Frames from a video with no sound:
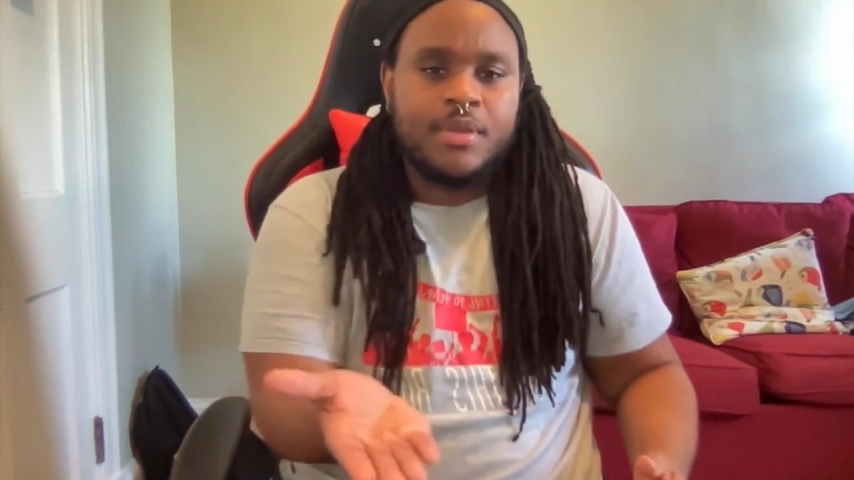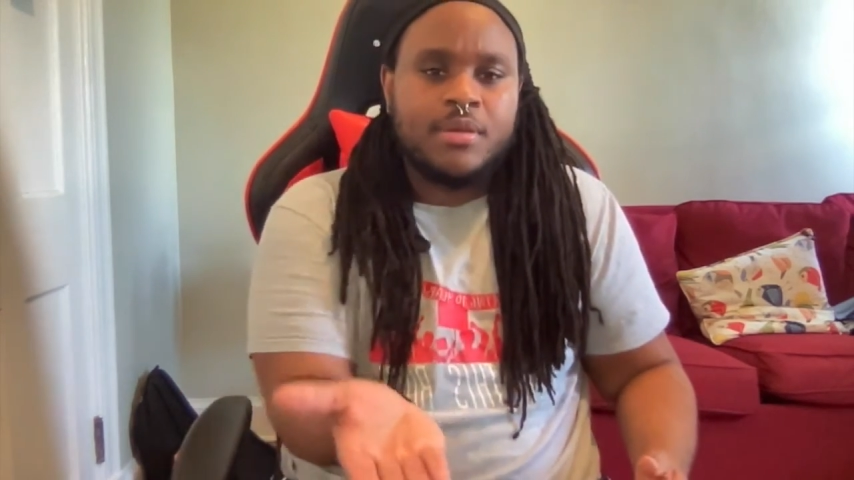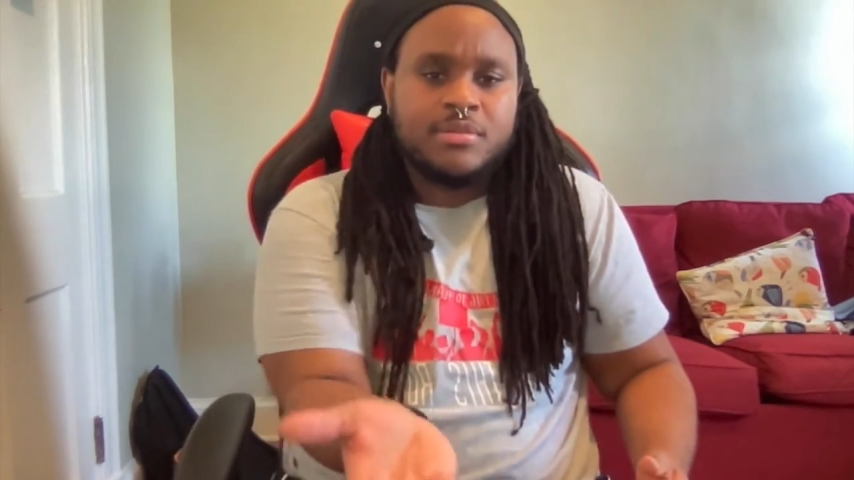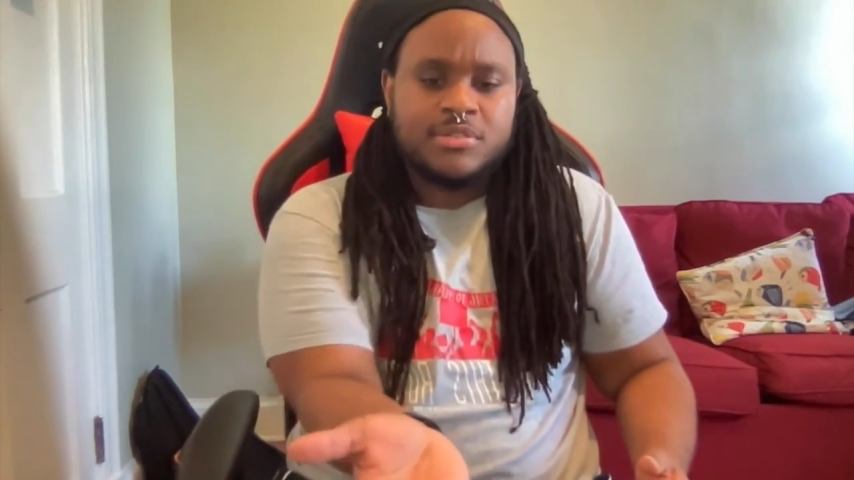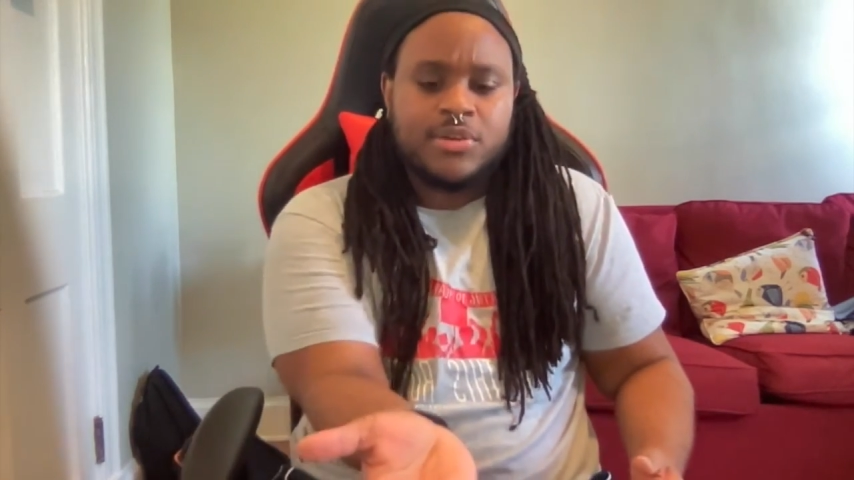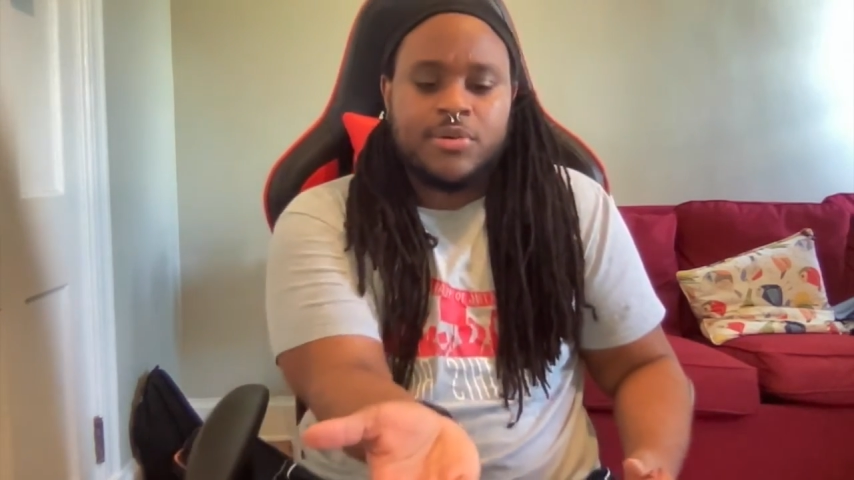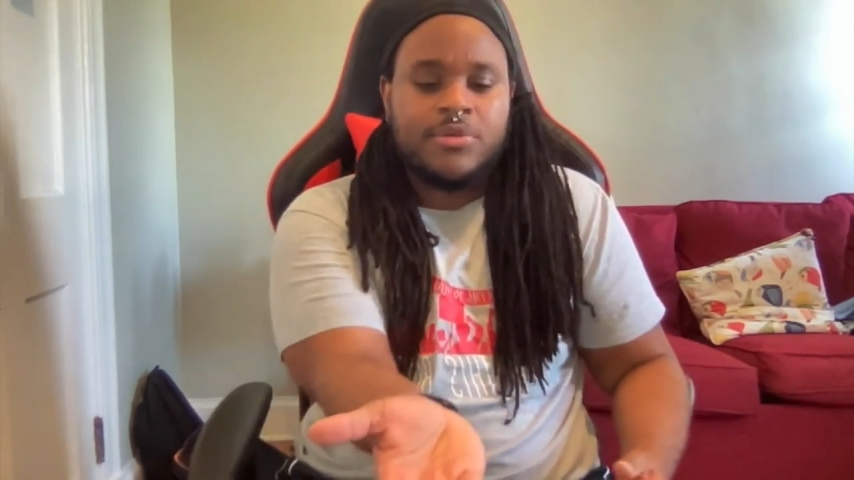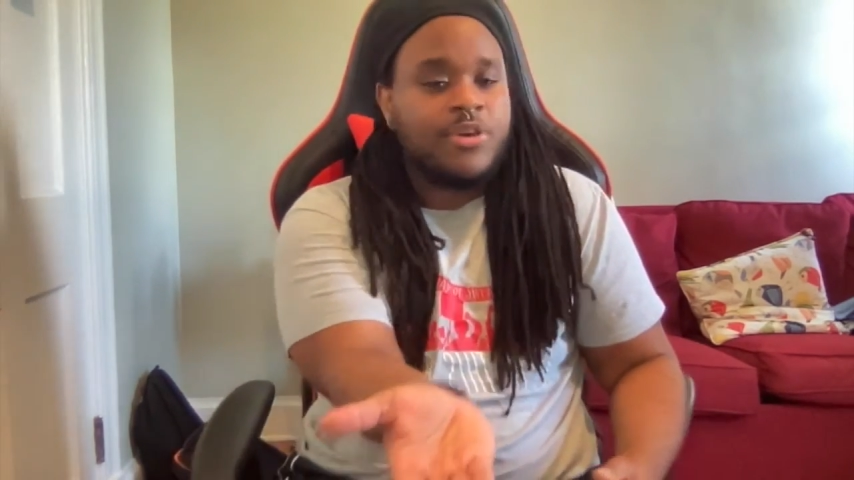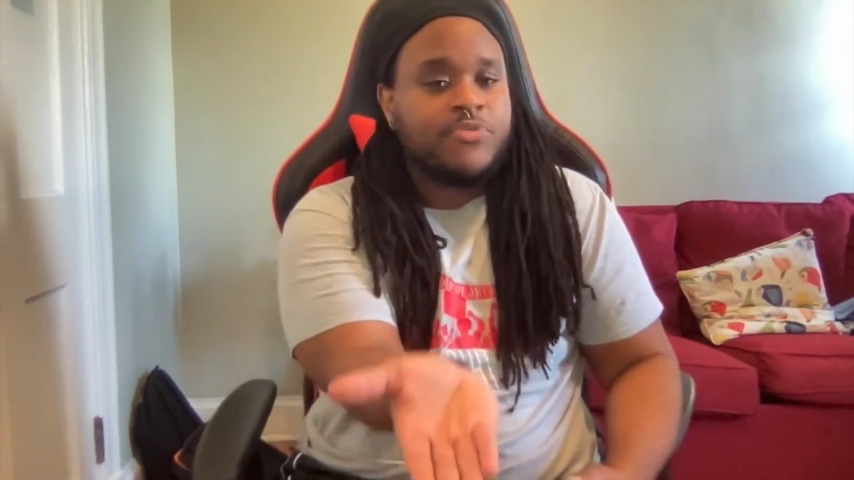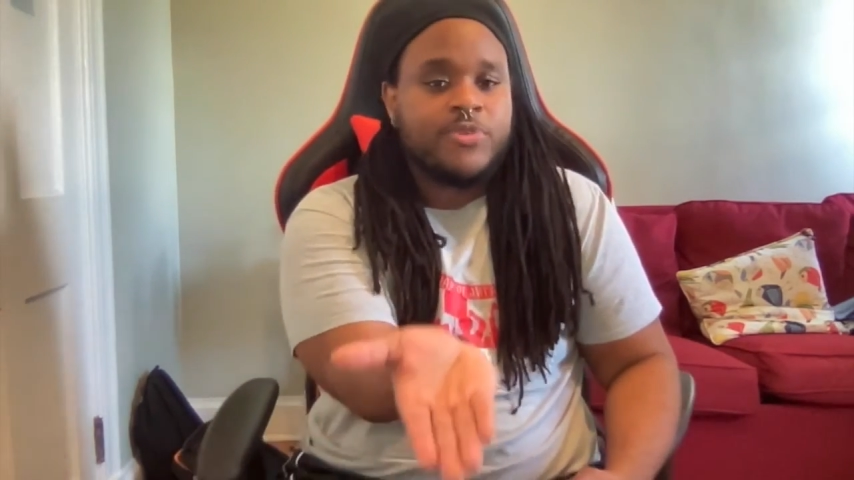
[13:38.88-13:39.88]
So
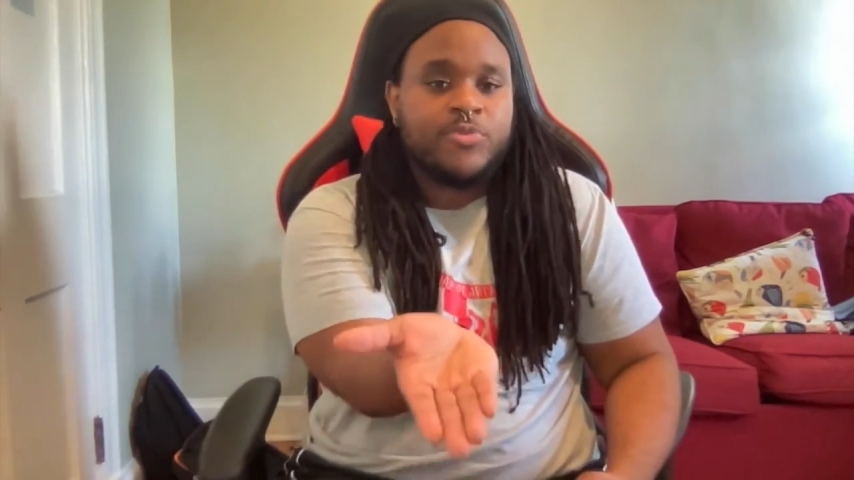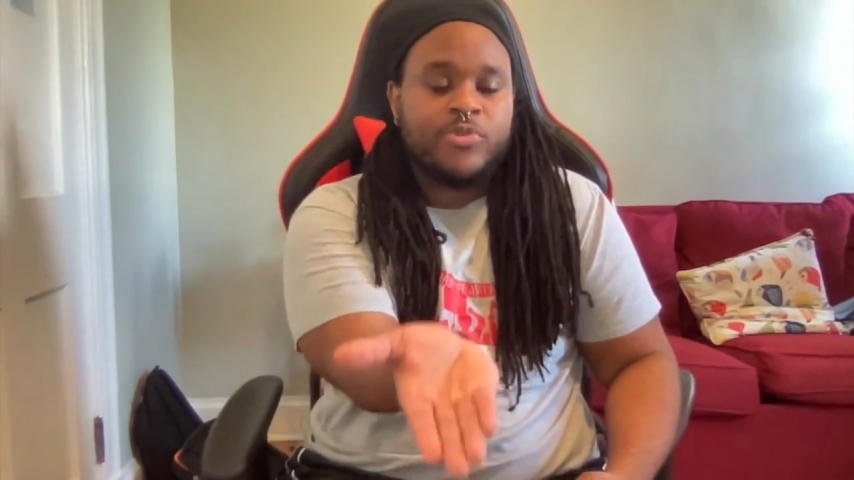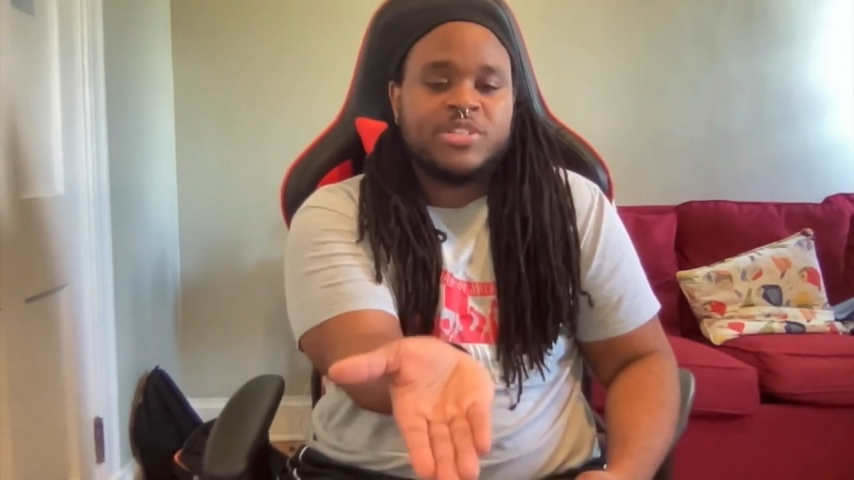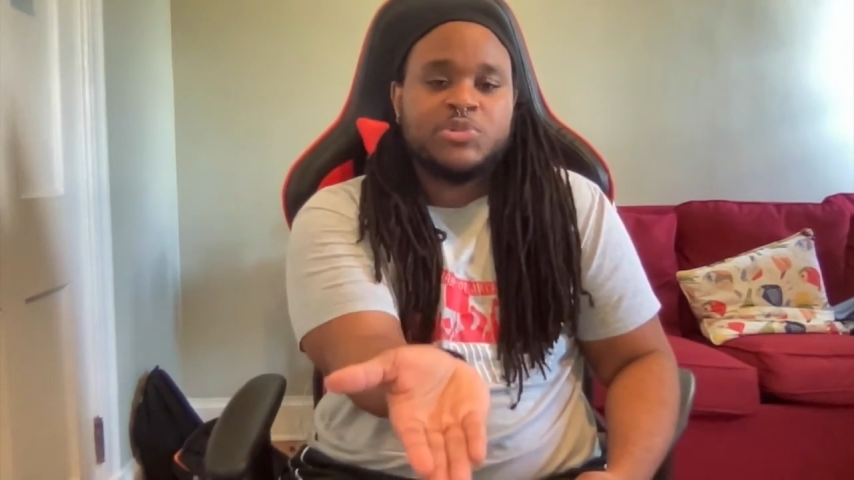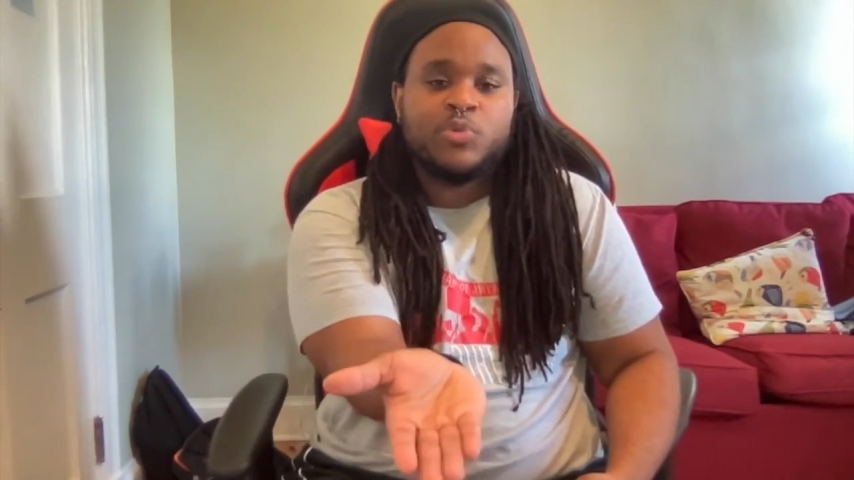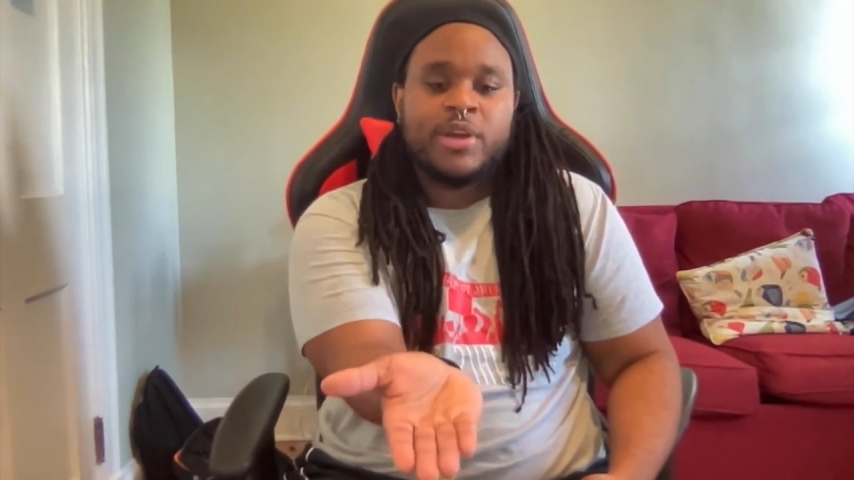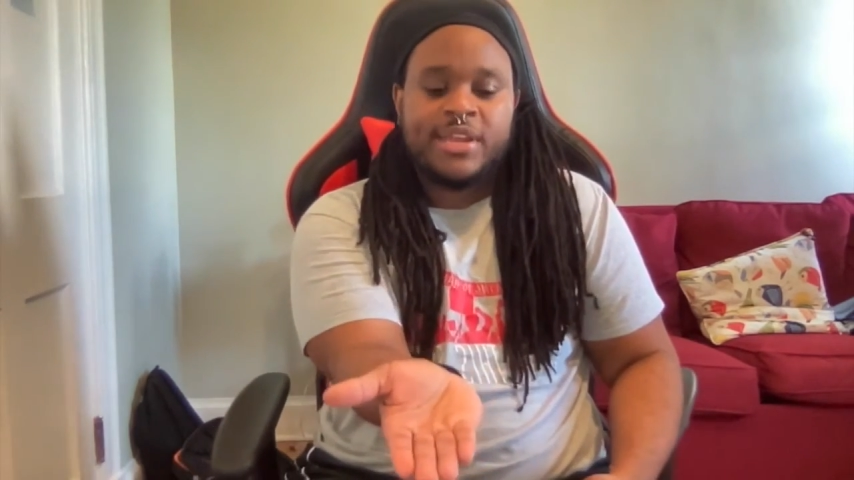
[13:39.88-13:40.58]
we'll reach one